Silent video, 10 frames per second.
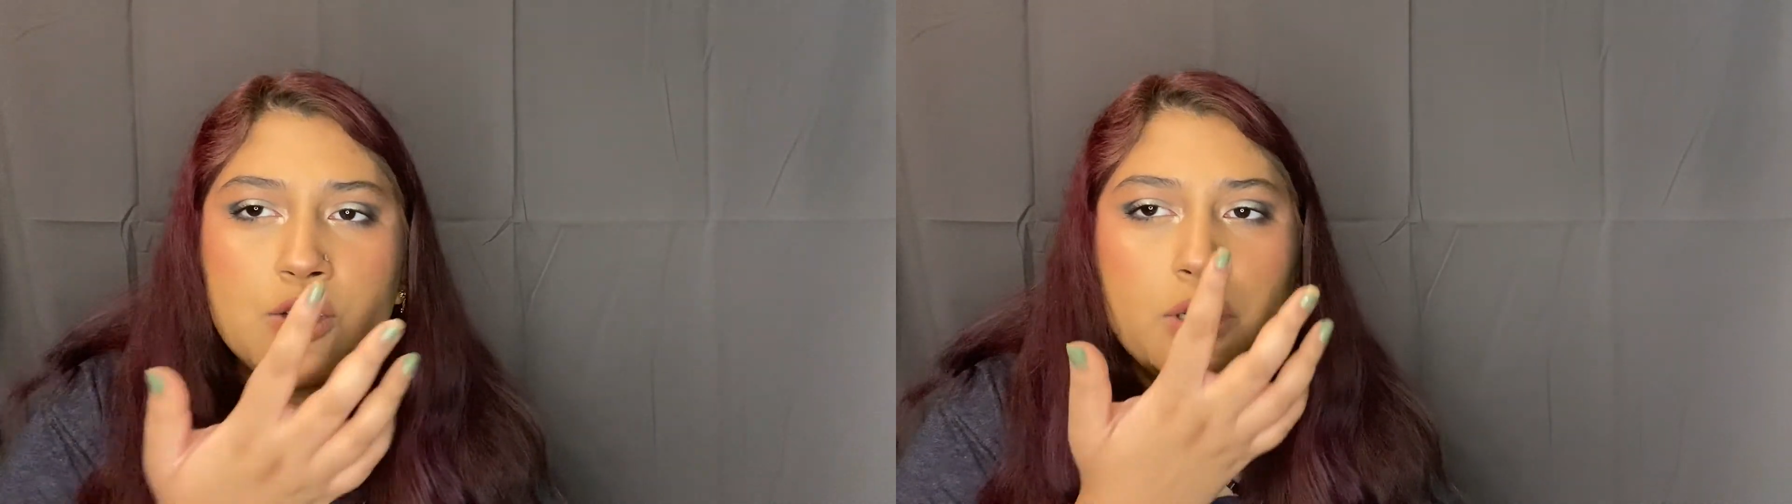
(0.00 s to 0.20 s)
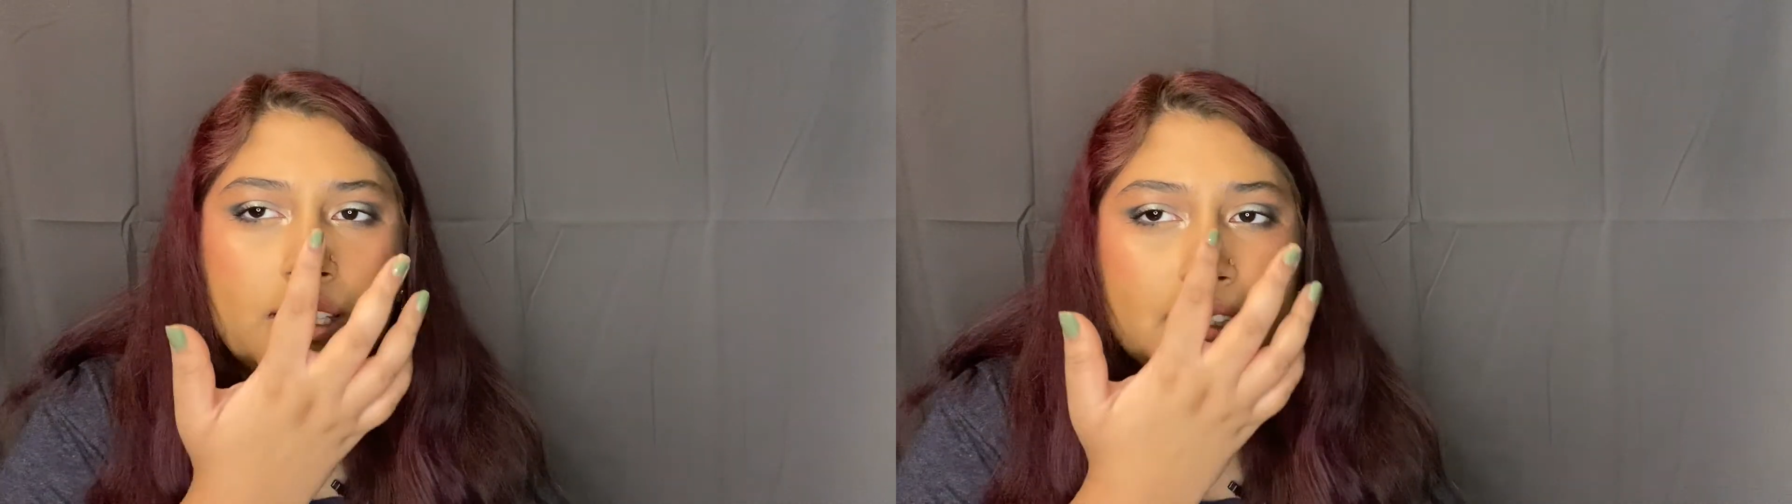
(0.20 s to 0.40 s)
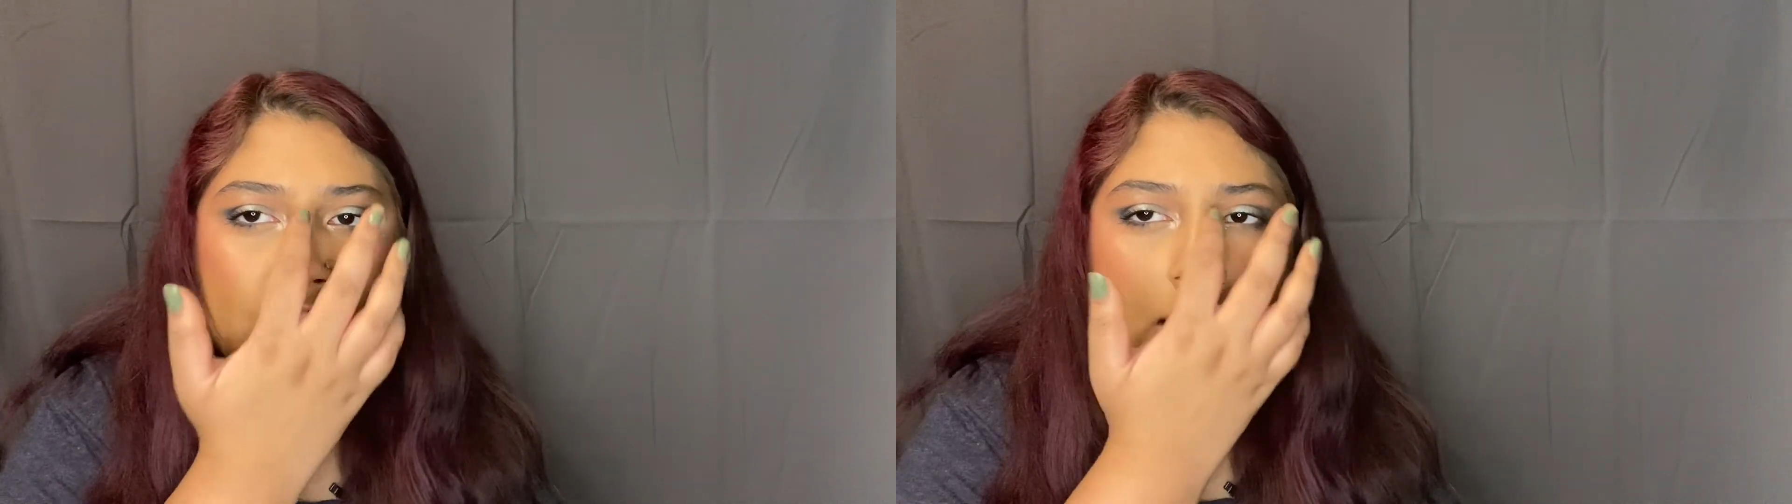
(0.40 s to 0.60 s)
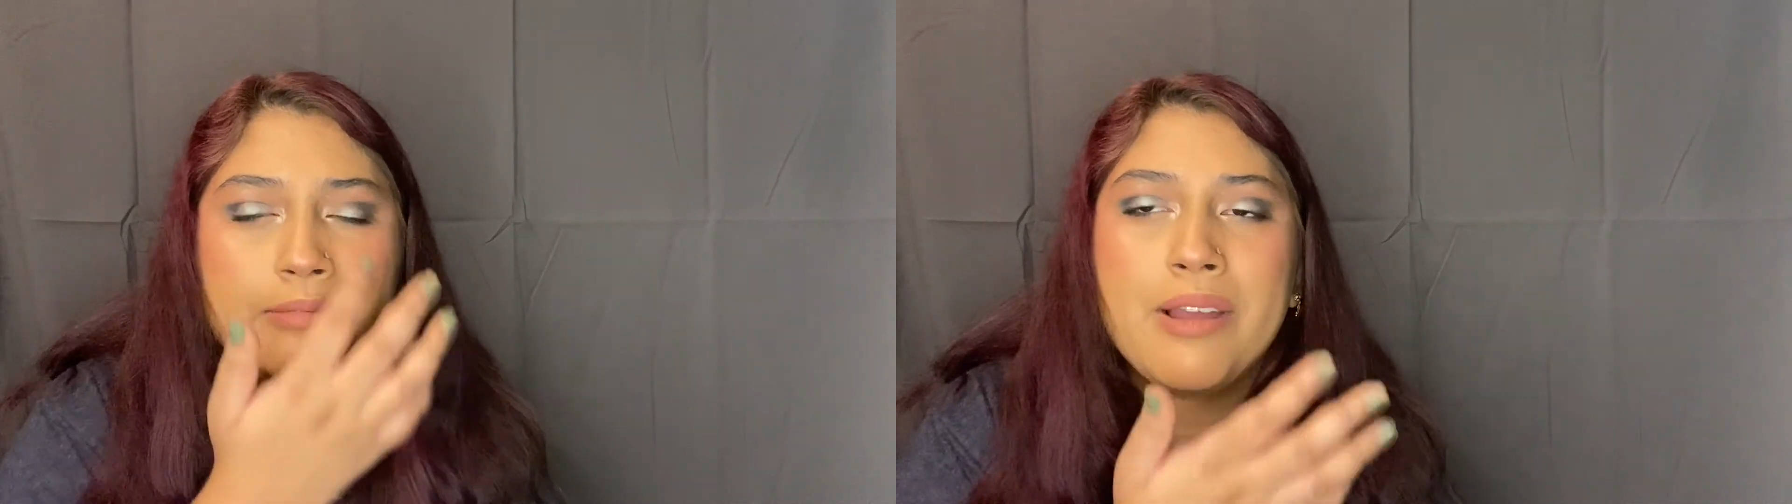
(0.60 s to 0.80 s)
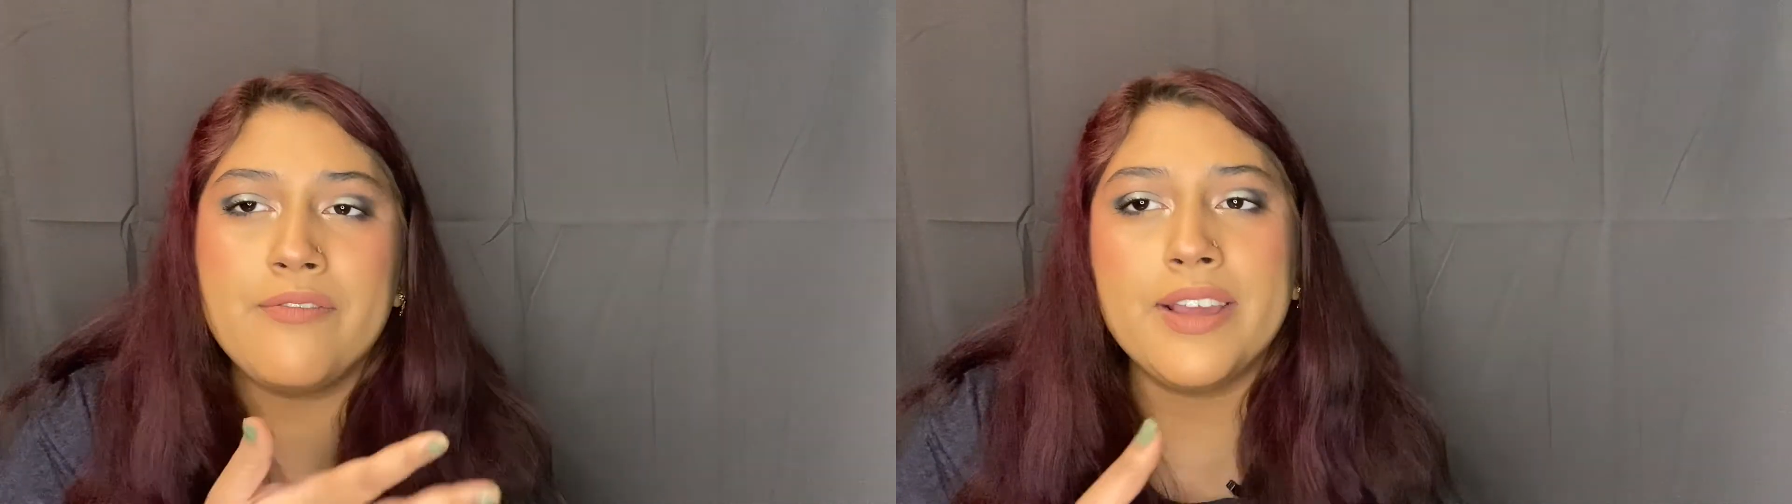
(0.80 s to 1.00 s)
or like the center of
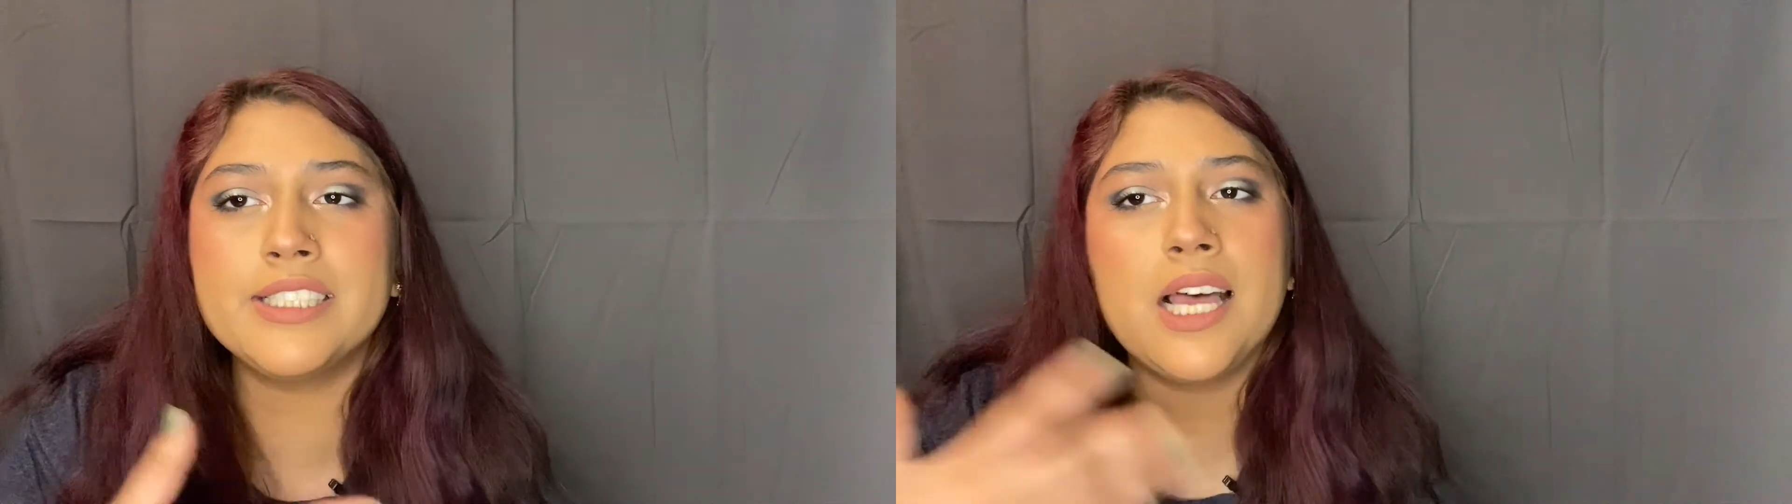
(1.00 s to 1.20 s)
my face.